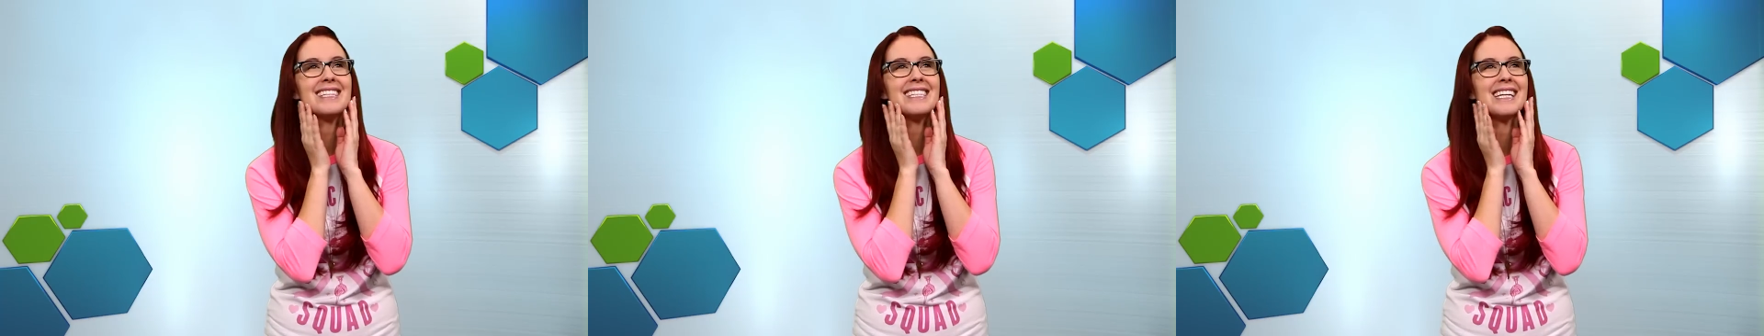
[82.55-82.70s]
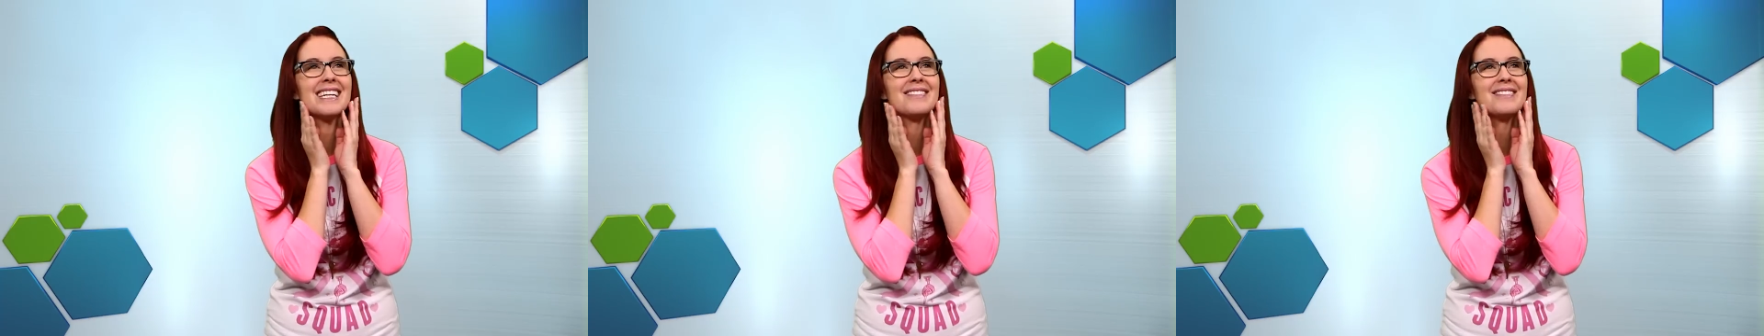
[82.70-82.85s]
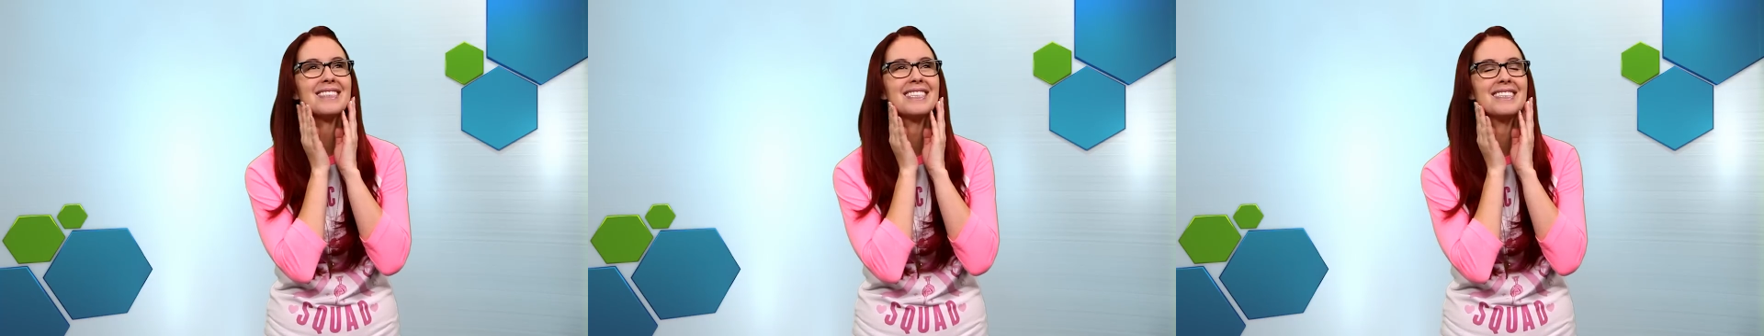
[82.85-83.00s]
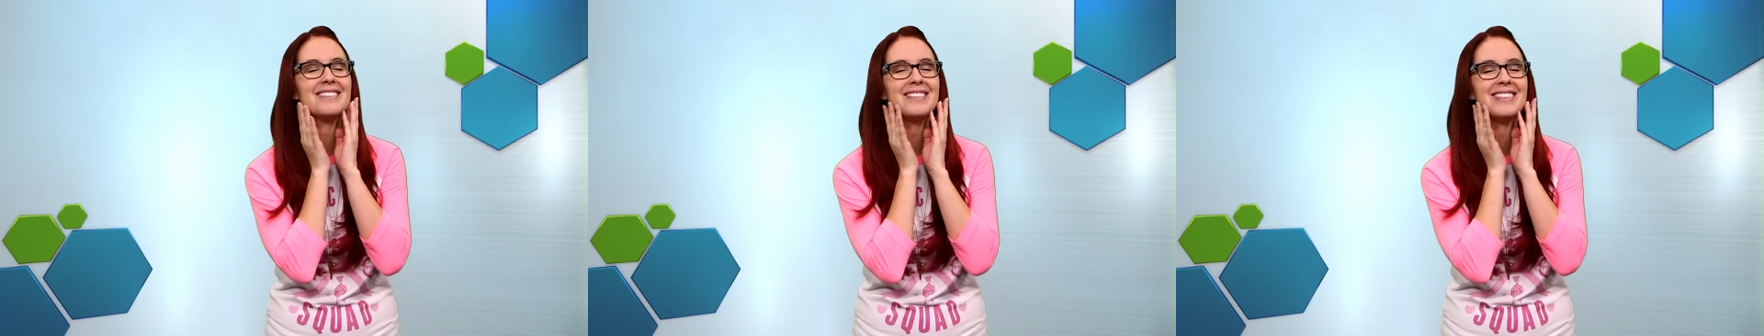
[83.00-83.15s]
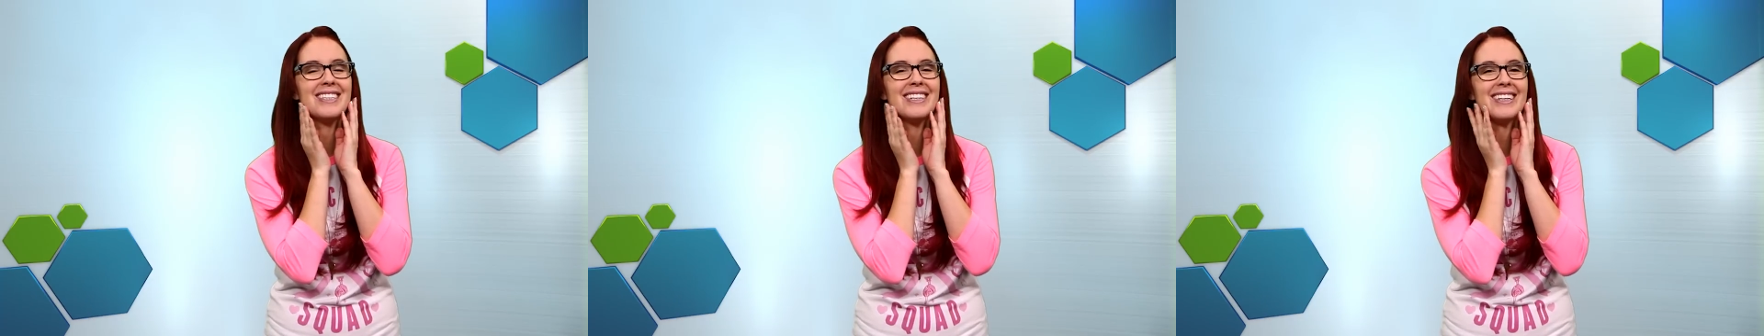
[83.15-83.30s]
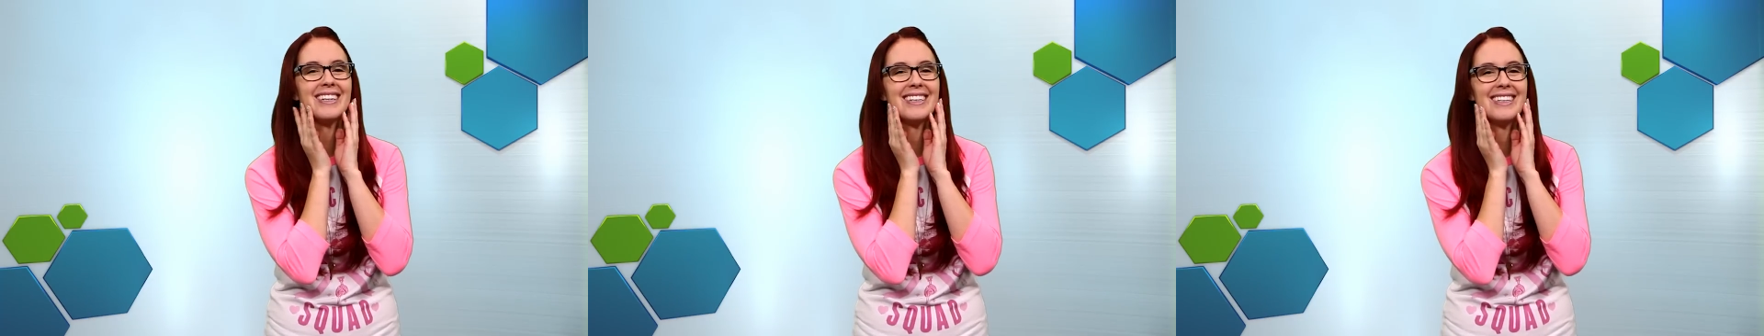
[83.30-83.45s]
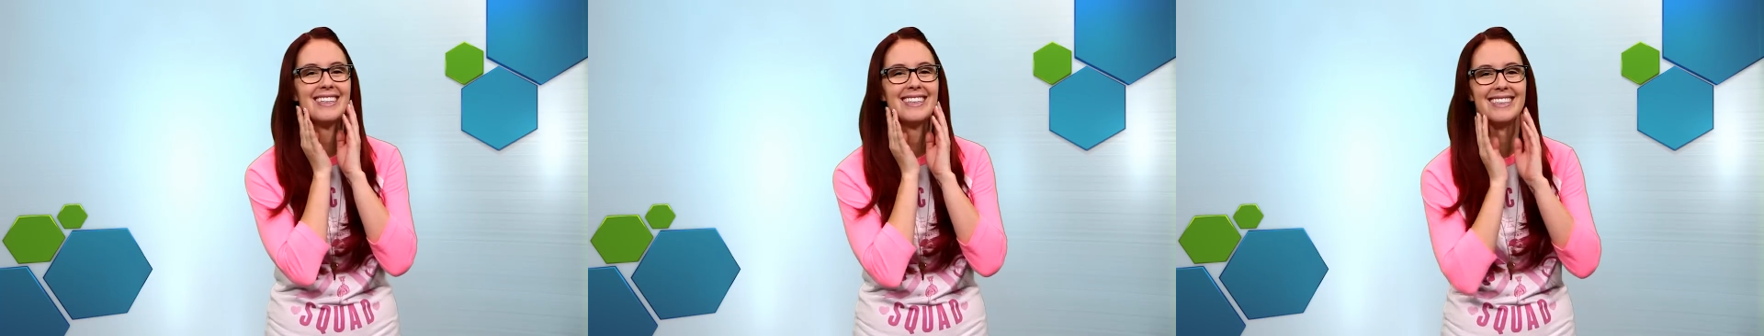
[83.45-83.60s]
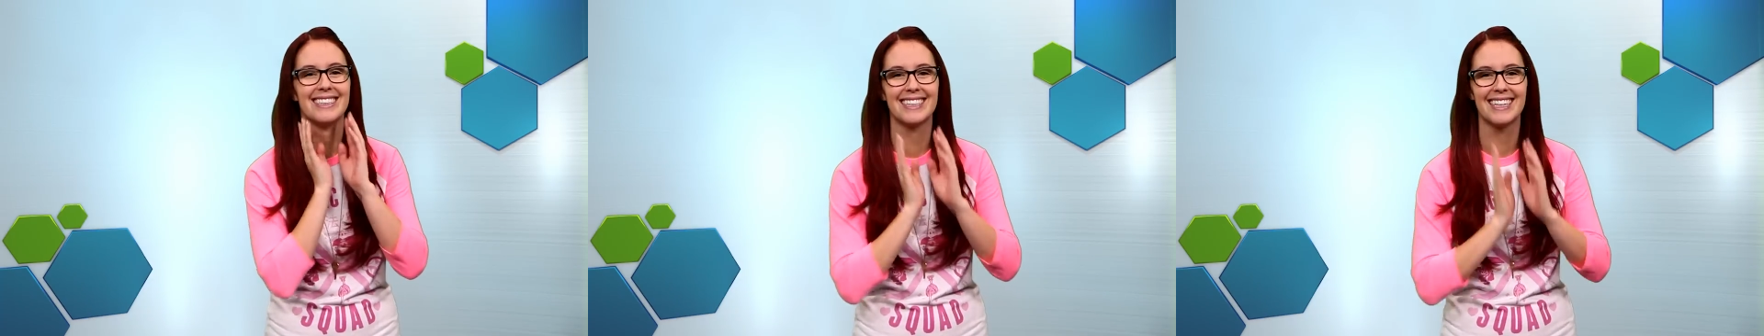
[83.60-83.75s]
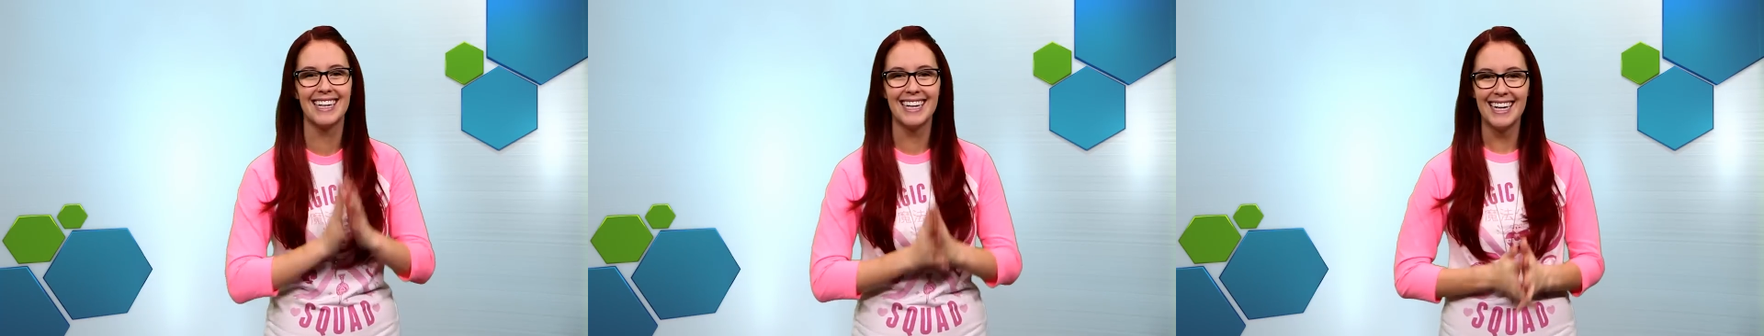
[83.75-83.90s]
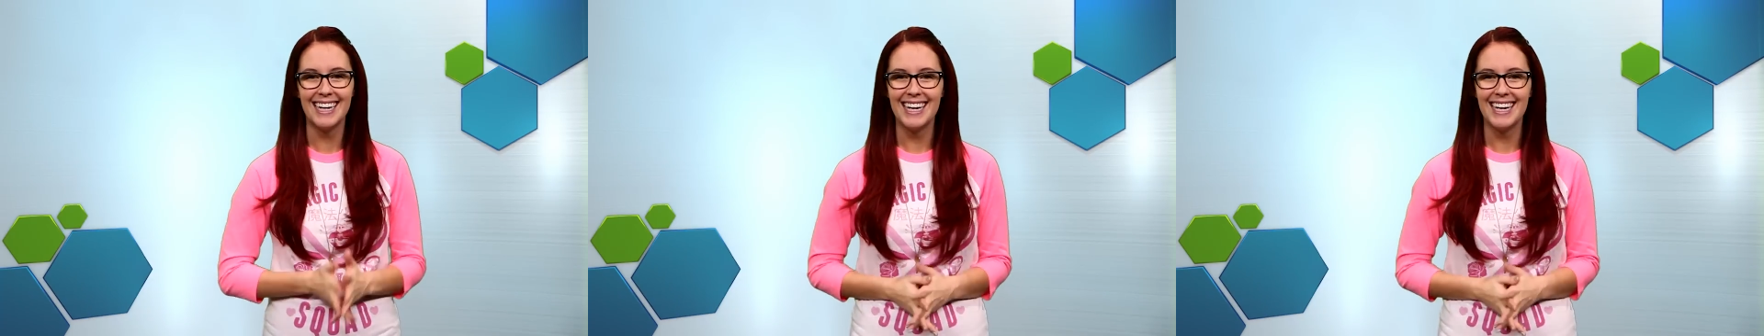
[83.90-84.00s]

the tables have turned.